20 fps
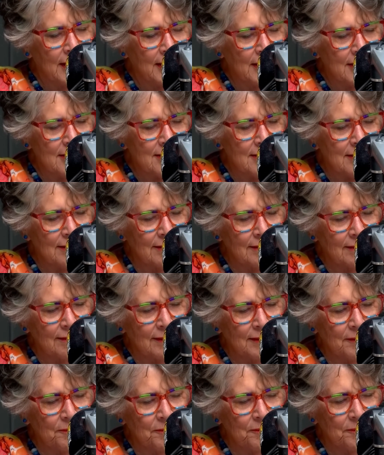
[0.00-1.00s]
And
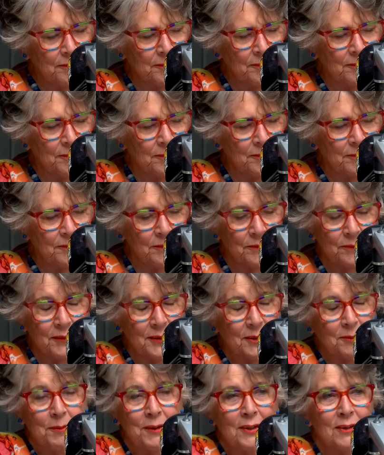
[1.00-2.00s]
so
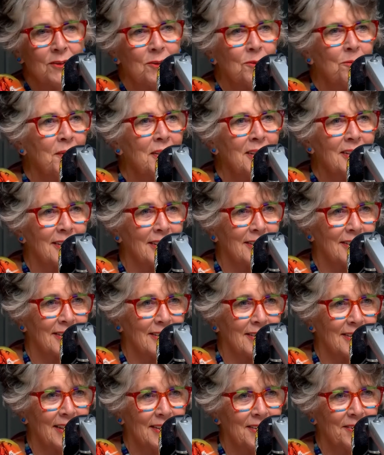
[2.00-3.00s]
it's been tremendously
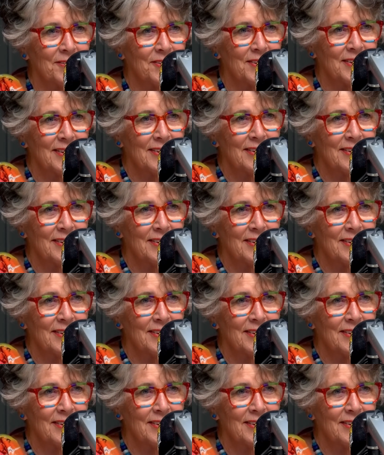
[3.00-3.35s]
successful,